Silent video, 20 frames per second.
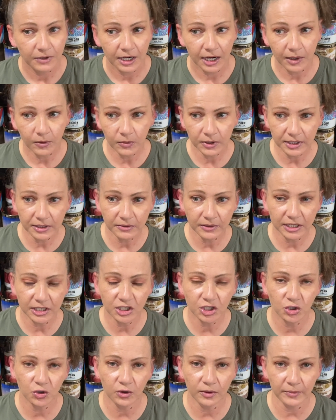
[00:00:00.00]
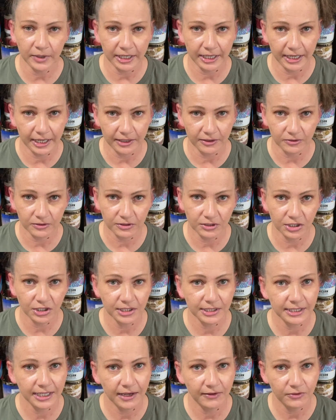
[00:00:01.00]
I want to enjoy my candles, not
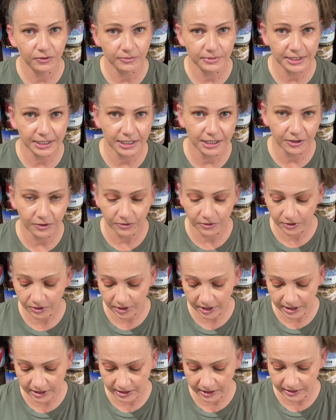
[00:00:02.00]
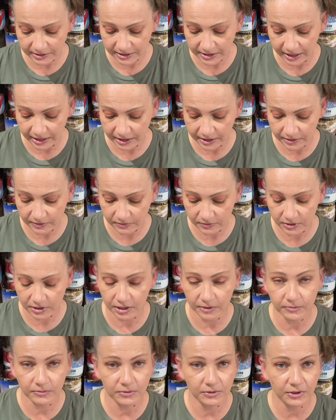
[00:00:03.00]
just have them sit there and collect dust. They can,
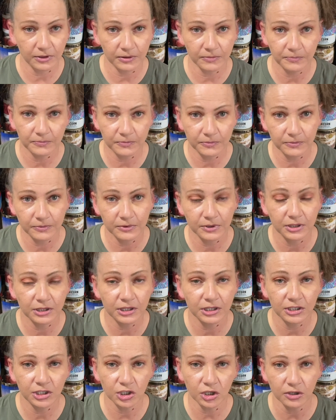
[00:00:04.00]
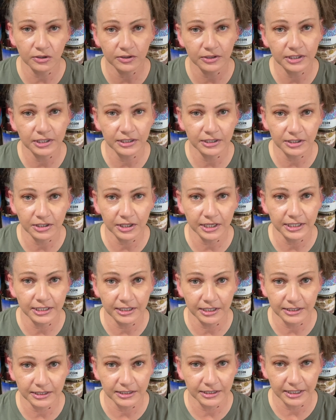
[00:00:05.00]
the, the, the jars can collect
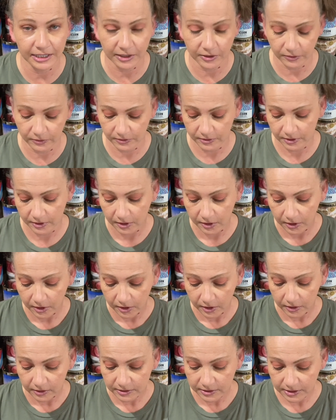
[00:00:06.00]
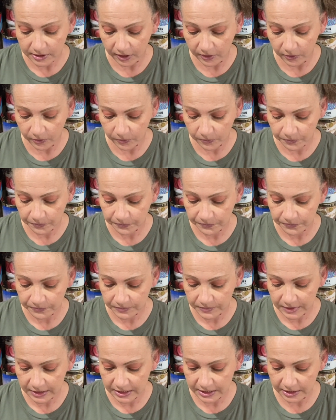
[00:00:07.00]
dust later. So
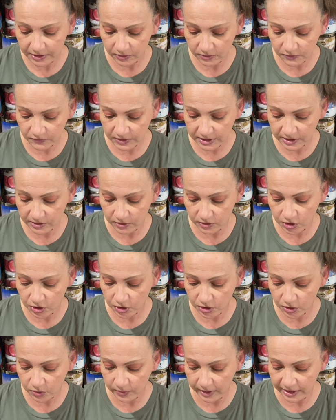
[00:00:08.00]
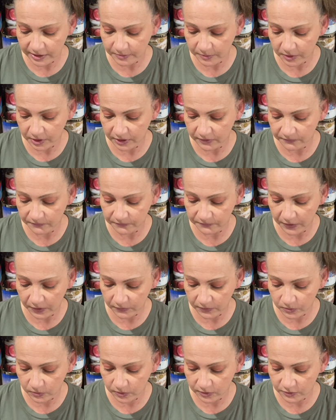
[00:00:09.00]
the notes for this are sugared raspberry,
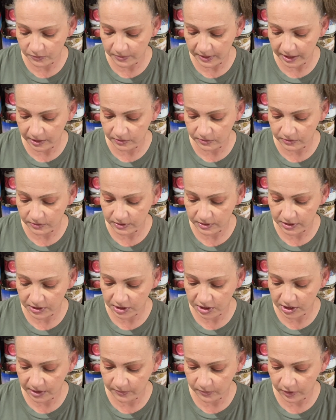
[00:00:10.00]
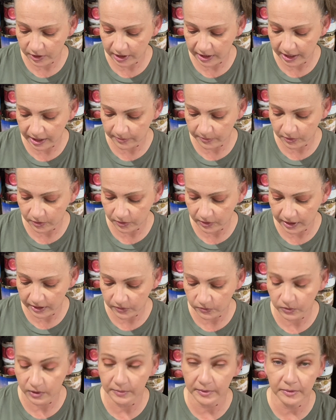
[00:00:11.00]
velvet rose petals, shimmering amber, and
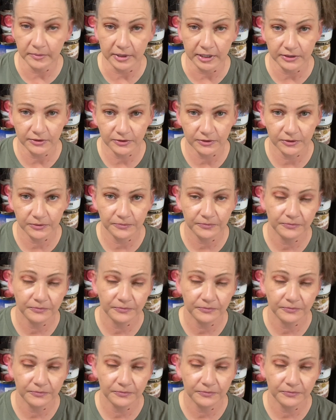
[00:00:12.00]
creamy musk.